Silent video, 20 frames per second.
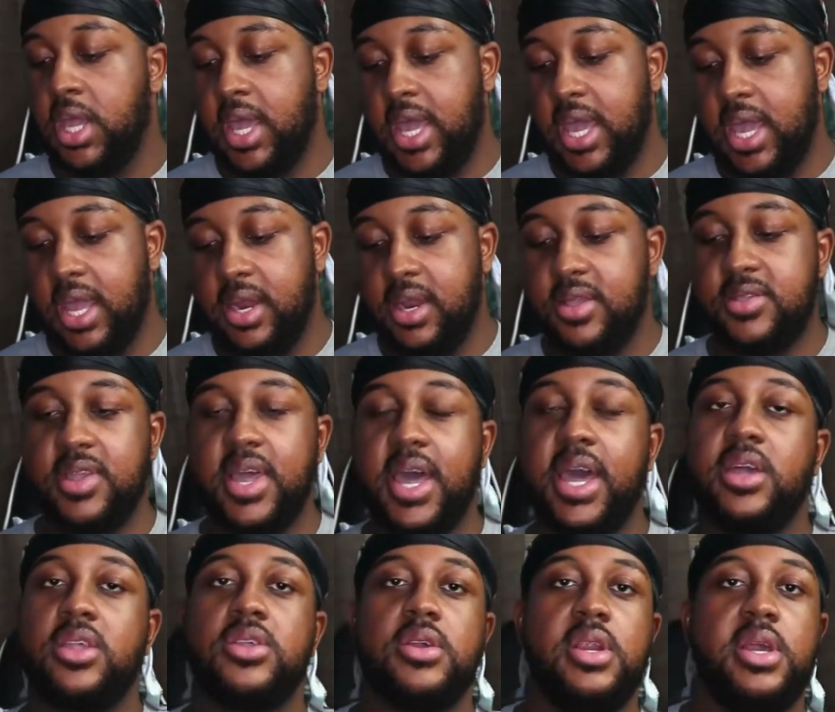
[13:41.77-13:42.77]
And it's
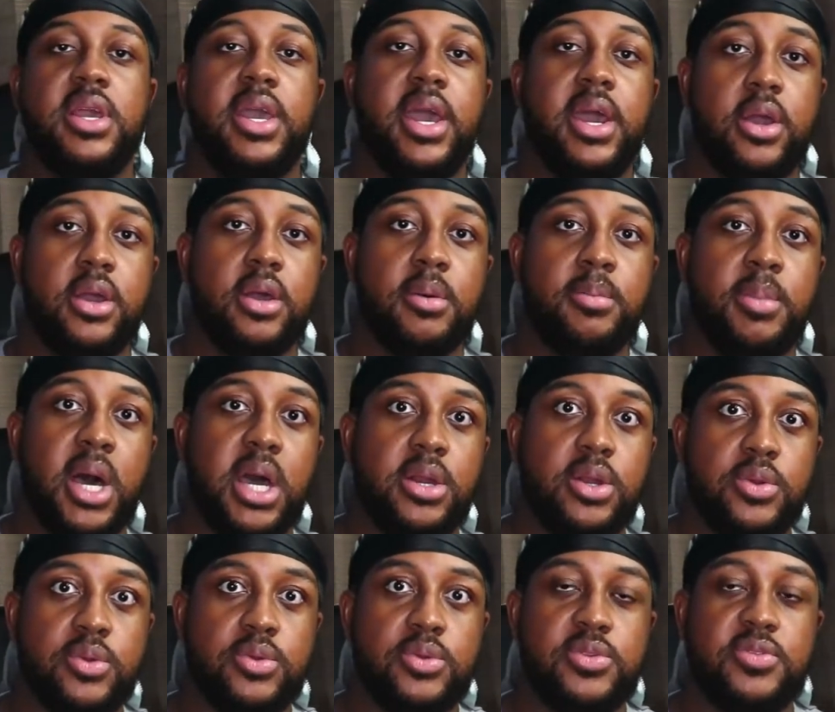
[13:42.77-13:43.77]
actually Erykah
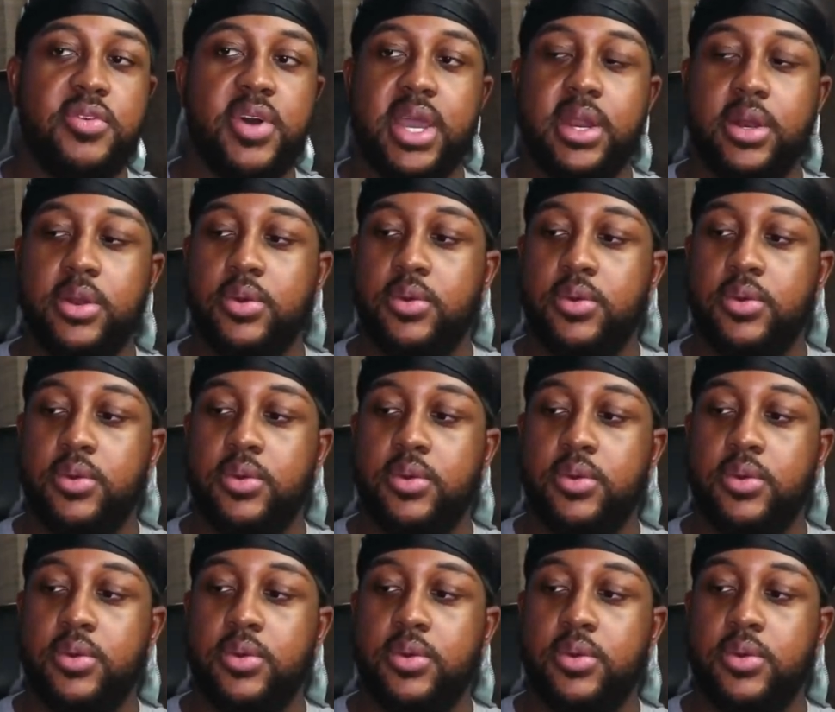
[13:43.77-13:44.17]
Badu's vinyl